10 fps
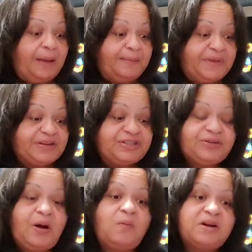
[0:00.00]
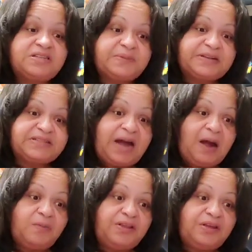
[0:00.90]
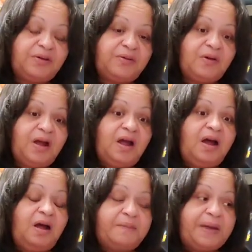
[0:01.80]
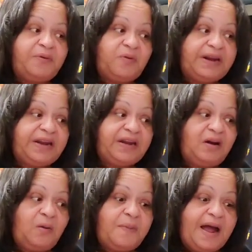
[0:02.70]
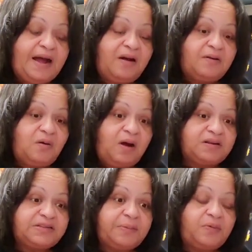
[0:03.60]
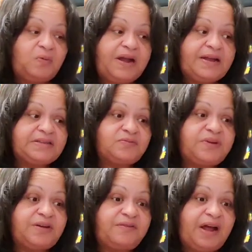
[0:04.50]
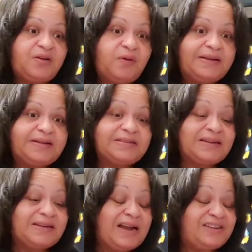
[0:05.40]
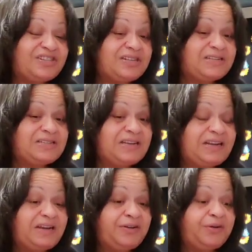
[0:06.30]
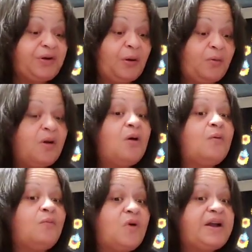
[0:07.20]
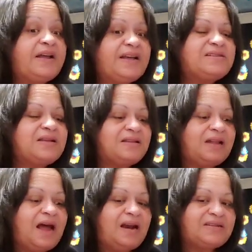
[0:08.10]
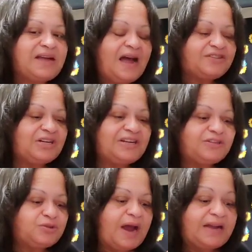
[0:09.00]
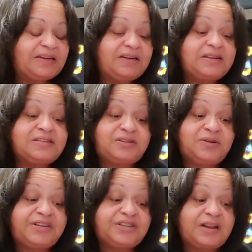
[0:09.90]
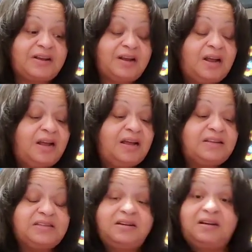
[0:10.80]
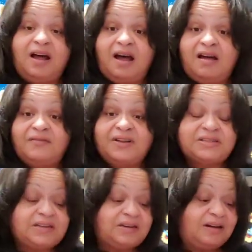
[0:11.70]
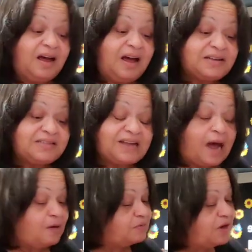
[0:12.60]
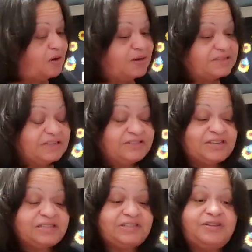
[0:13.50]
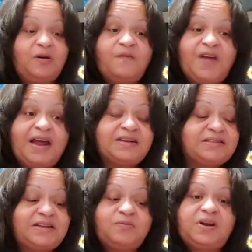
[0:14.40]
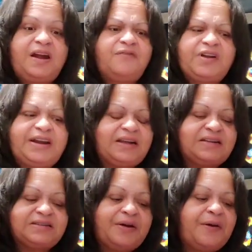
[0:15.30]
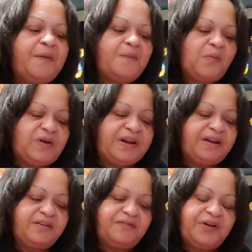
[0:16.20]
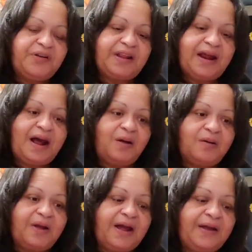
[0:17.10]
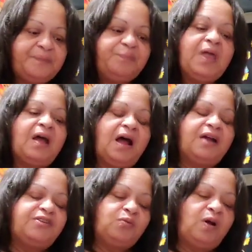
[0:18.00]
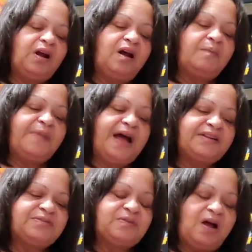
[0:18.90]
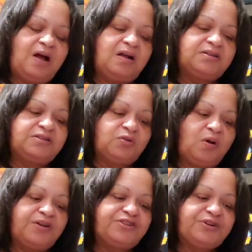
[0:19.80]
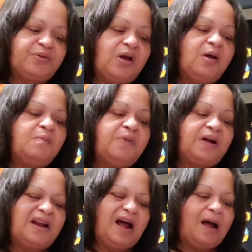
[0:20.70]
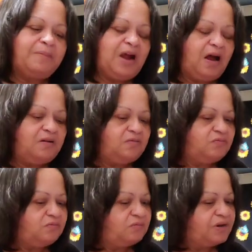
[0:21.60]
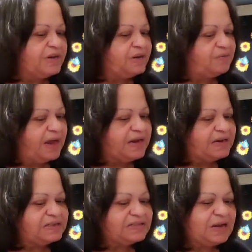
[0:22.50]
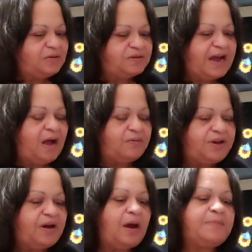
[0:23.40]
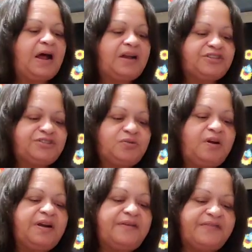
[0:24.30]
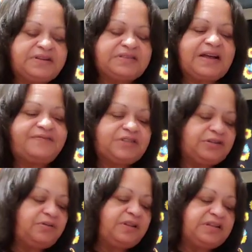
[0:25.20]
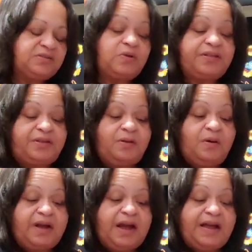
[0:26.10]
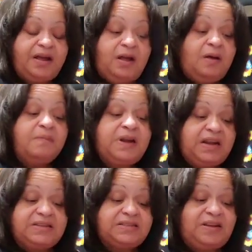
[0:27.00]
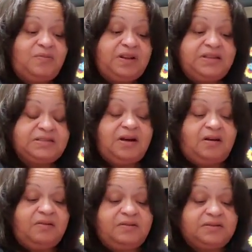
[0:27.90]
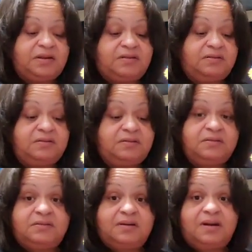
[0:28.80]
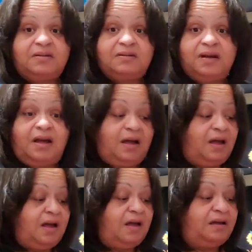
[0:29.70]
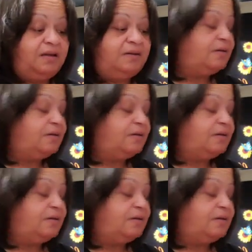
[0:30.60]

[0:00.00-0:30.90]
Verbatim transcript: I miss you. I want to spend time with you. Uh, maybe we need to go back or go our separate ways, reevaluate this connection to see, you know, what is it that is actually attracting us to each other? Is it love? Is it lust? I don't know. Is it just, you know, fantasy? Whatever it is. But we need to figure that that out, okay? I do want to come back uh, towards you, but I'm not really ready to settle down yet. I'm not sure if it's safe to do this with you, okay? But let's see where this goes. Ooh, okay.